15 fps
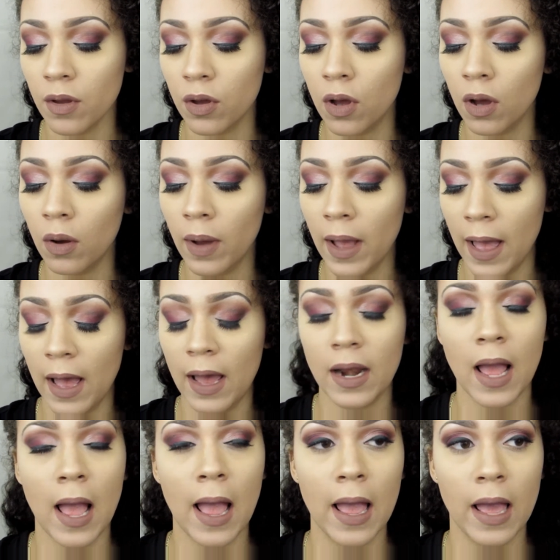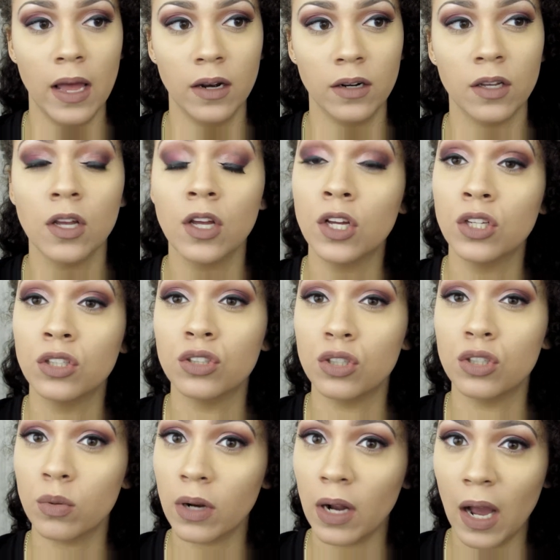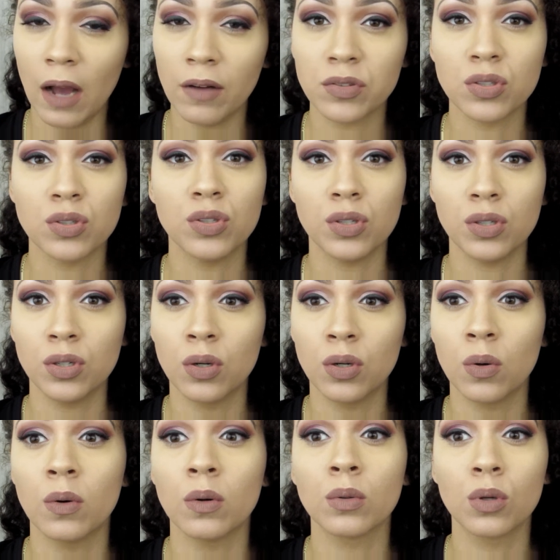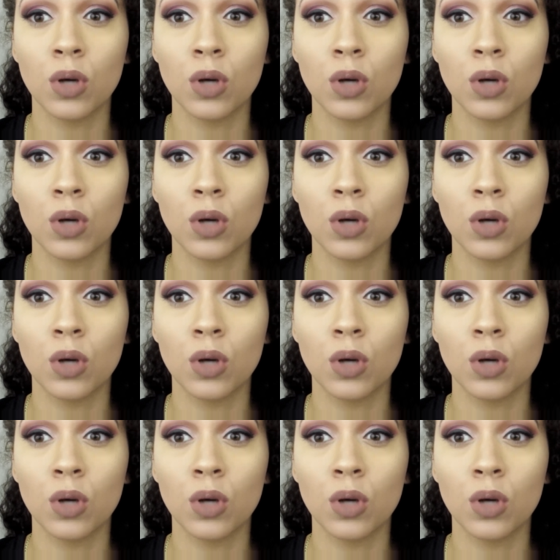go ahead and do what I have to do,